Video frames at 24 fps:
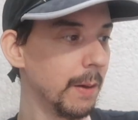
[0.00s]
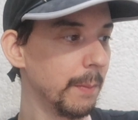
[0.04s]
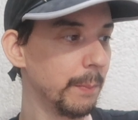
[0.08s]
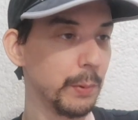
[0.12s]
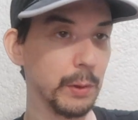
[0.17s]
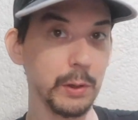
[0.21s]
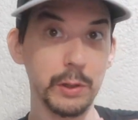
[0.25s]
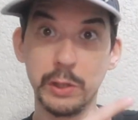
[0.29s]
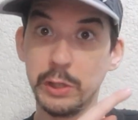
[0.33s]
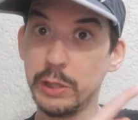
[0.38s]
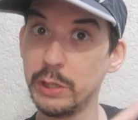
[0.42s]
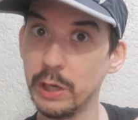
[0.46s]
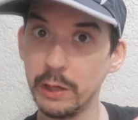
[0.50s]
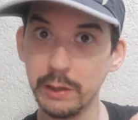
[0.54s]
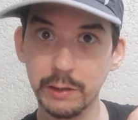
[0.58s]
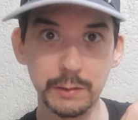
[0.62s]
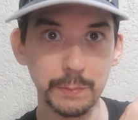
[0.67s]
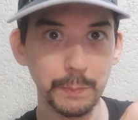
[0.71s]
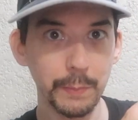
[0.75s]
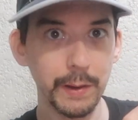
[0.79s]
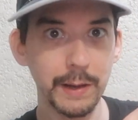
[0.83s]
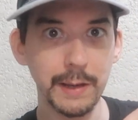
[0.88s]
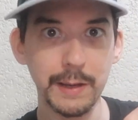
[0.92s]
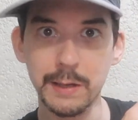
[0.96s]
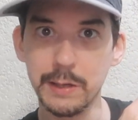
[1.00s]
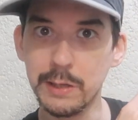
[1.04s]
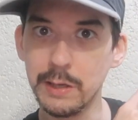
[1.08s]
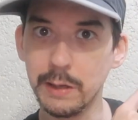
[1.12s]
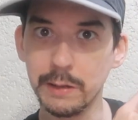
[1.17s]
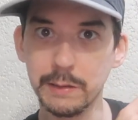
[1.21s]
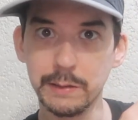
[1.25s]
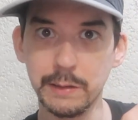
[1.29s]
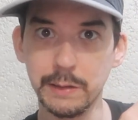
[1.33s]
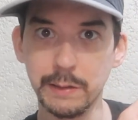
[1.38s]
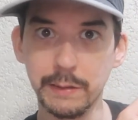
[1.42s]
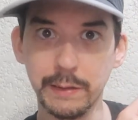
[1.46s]
but just by
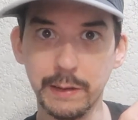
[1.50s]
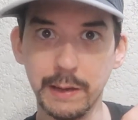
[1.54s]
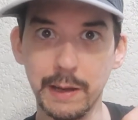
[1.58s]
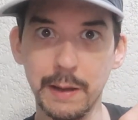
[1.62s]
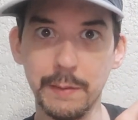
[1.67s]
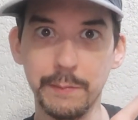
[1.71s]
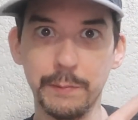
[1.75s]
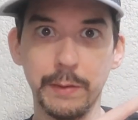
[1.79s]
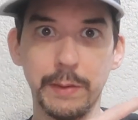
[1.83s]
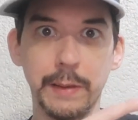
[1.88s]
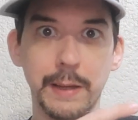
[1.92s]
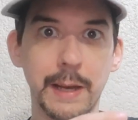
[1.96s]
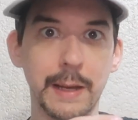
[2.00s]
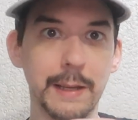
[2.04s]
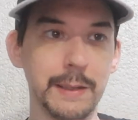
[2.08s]
adjusting the length of the